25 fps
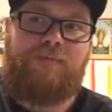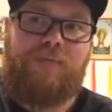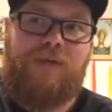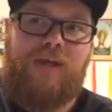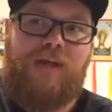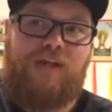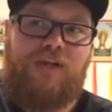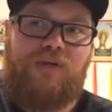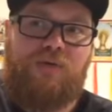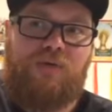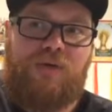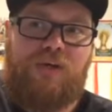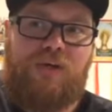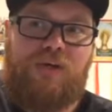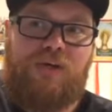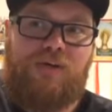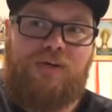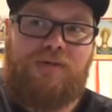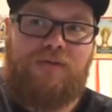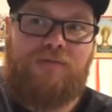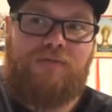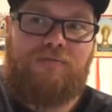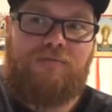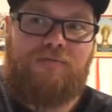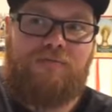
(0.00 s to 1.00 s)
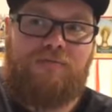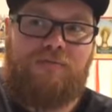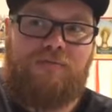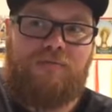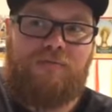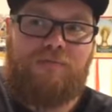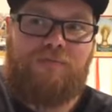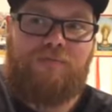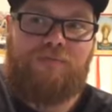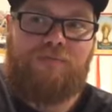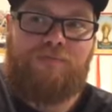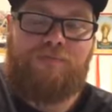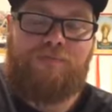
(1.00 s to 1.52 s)
And you can
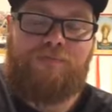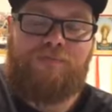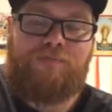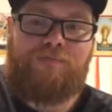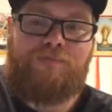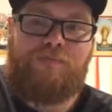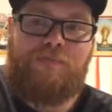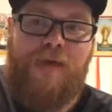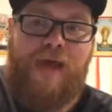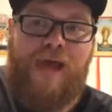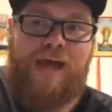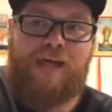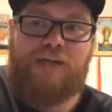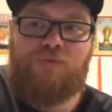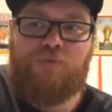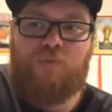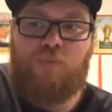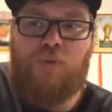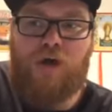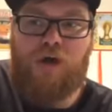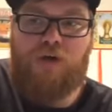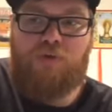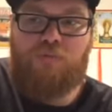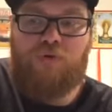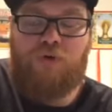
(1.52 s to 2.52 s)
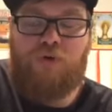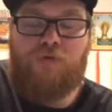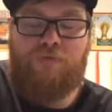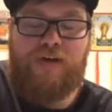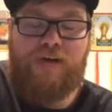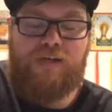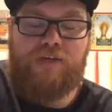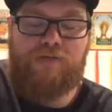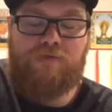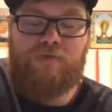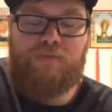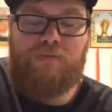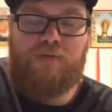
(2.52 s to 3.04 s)
match water
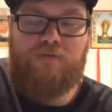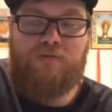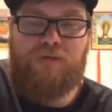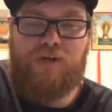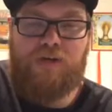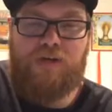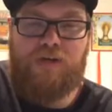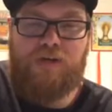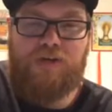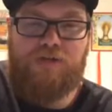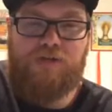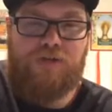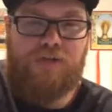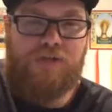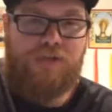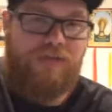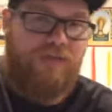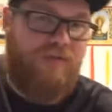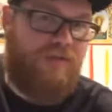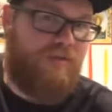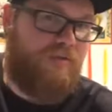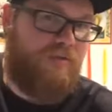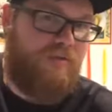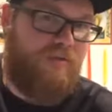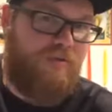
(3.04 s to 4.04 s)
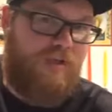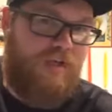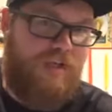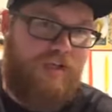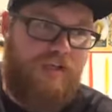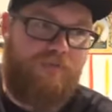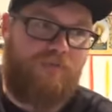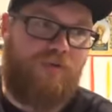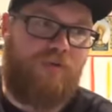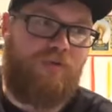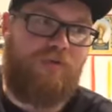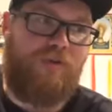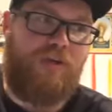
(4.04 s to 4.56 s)
profiles from different countries and
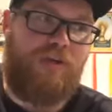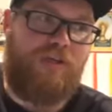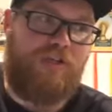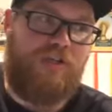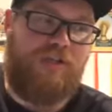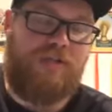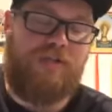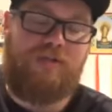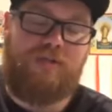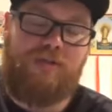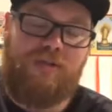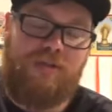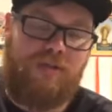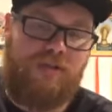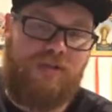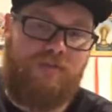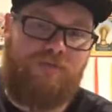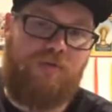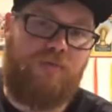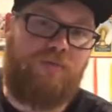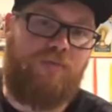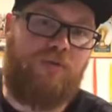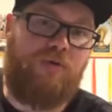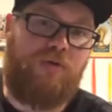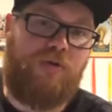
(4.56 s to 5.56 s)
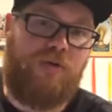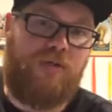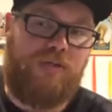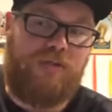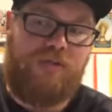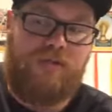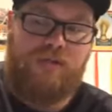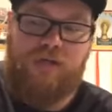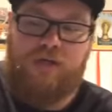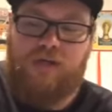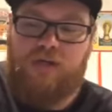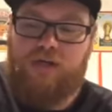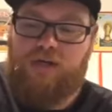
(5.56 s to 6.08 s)
different regions and different
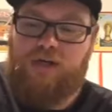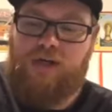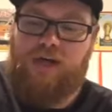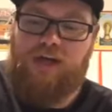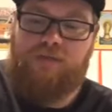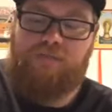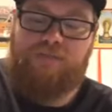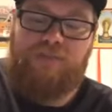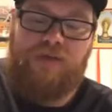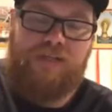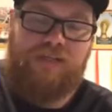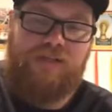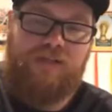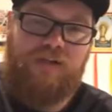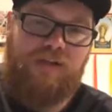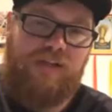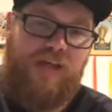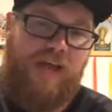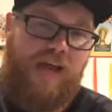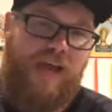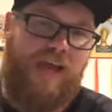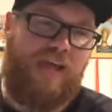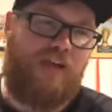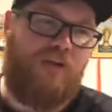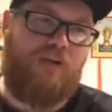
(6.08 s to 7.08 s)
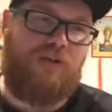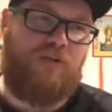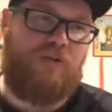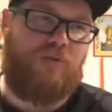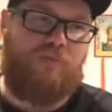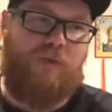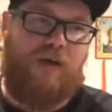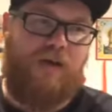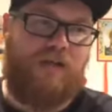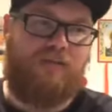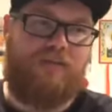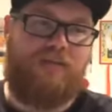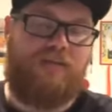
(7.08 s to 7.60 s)
breweries based on that, and also
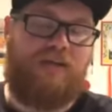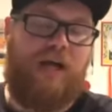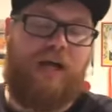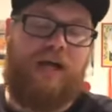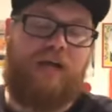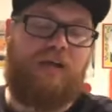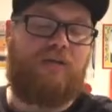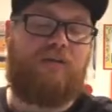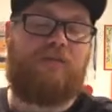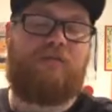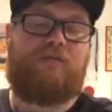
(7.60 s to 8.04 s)
by its style.